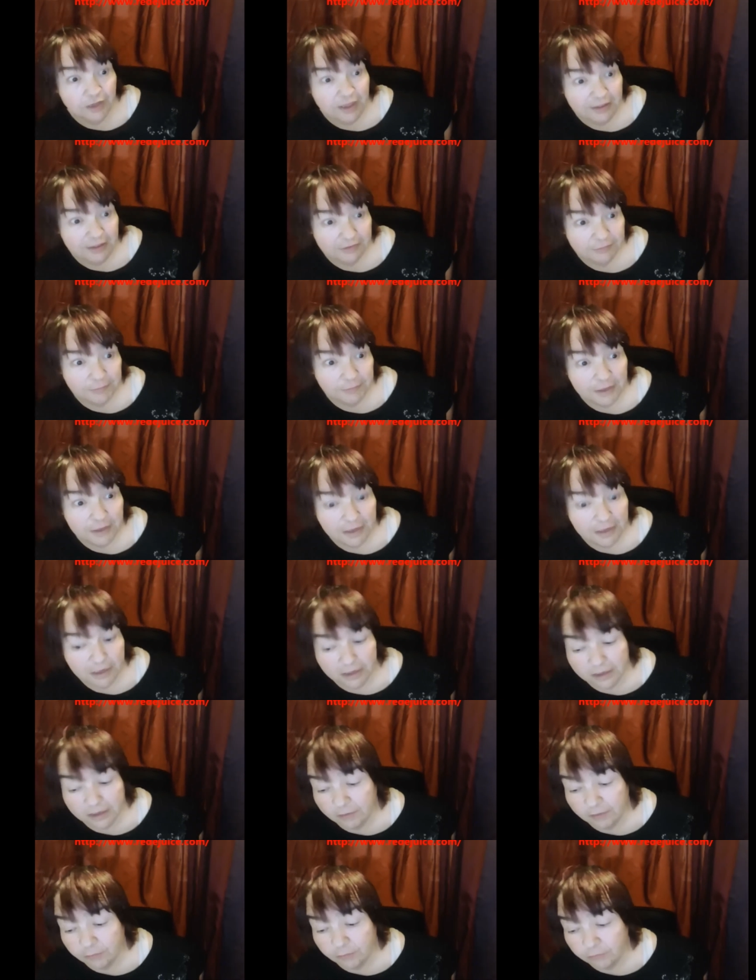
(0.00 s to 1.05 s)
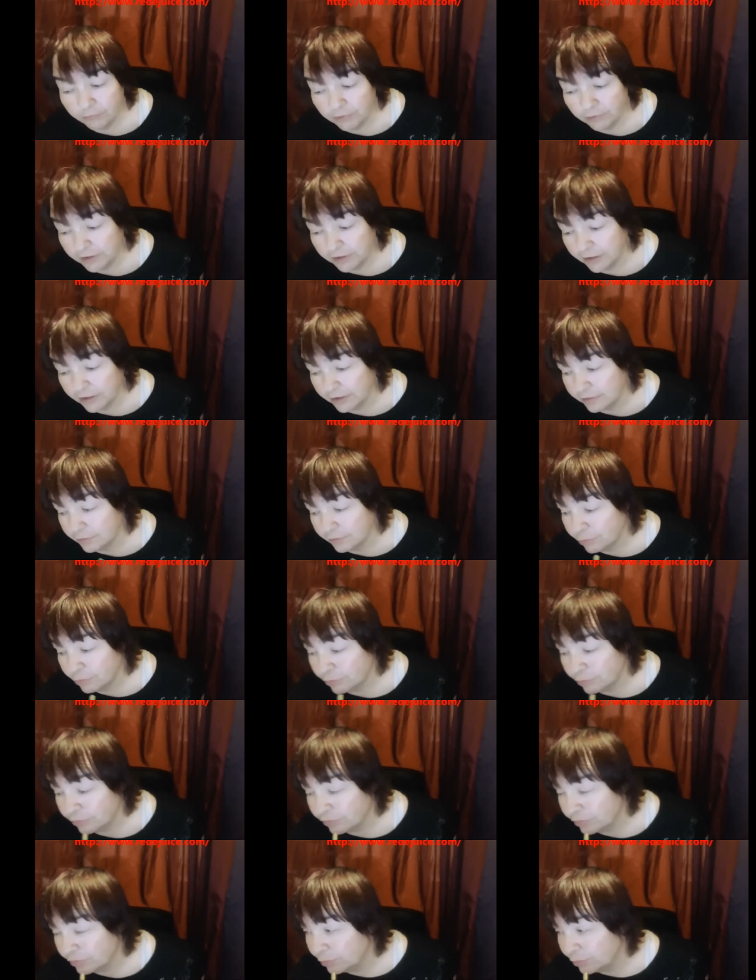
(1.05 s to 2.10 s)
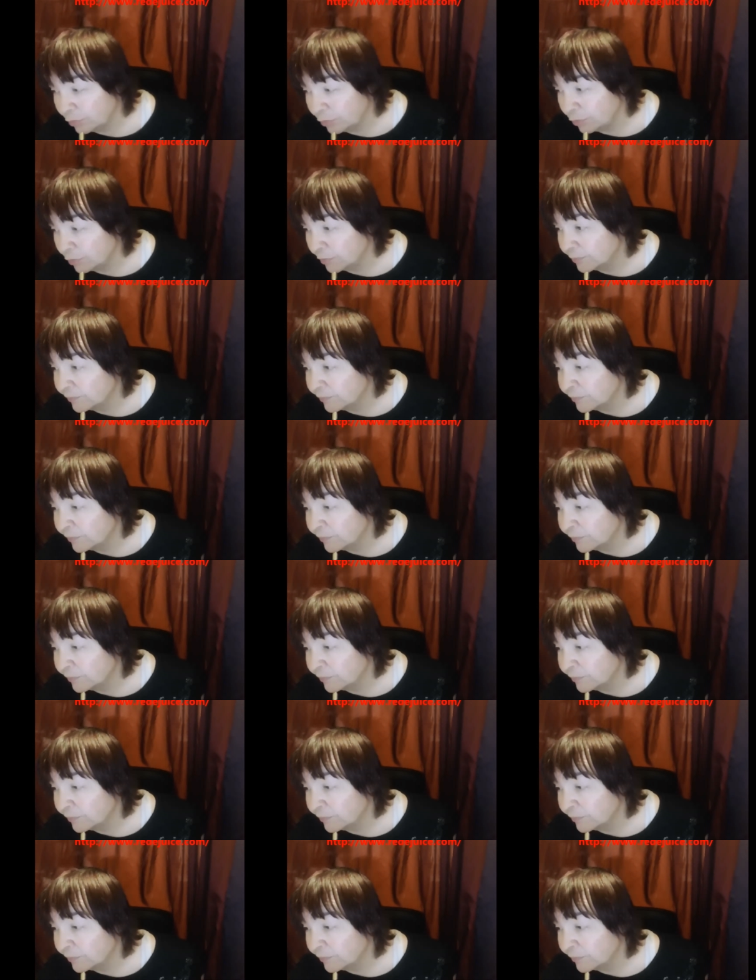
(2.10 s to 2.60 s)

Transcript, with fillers: last payday. I've really got to order some more.